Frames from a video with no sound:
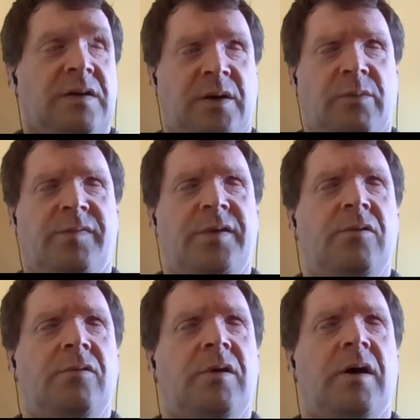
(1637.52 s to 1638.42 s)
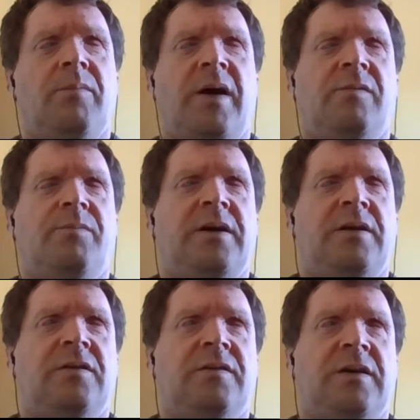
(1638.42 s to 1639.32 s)
Some of you may have
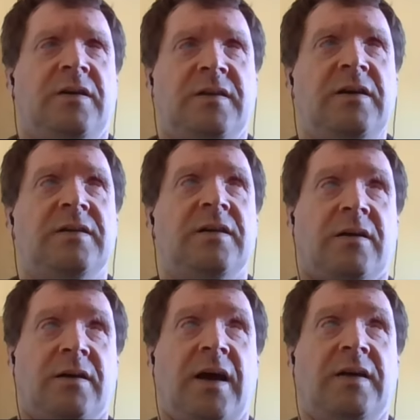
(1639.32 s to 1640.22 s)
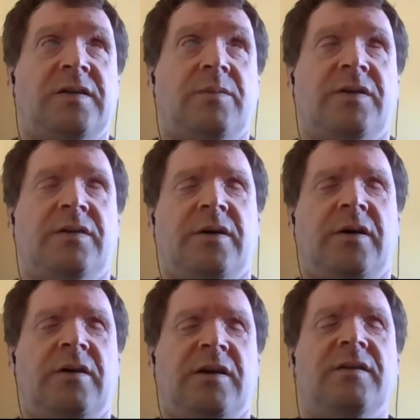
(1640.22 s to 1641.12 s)
been to the CSUN exhibition
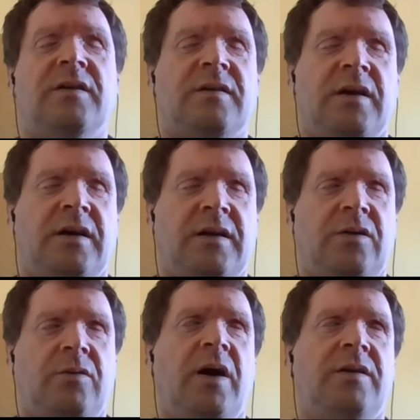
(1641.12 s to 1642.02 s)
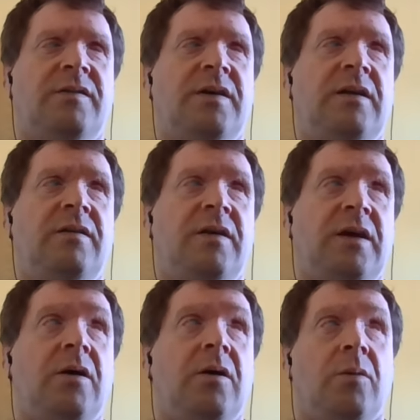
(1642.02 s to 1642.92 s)
earlier this year, and you might have seen
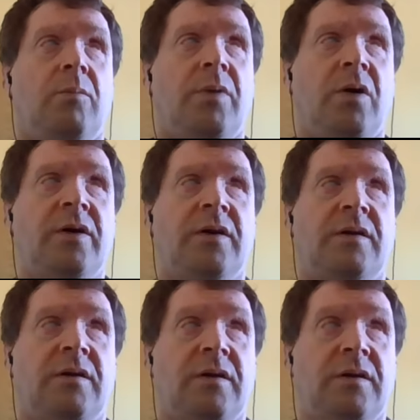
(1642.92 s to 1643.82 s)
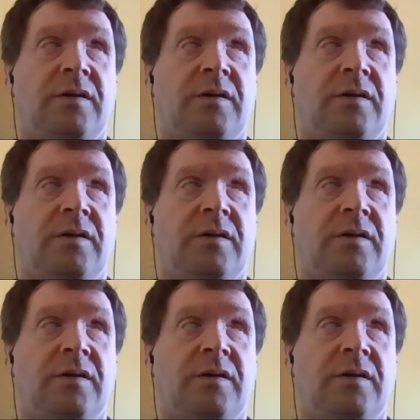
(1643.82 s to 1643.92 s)
the Monarch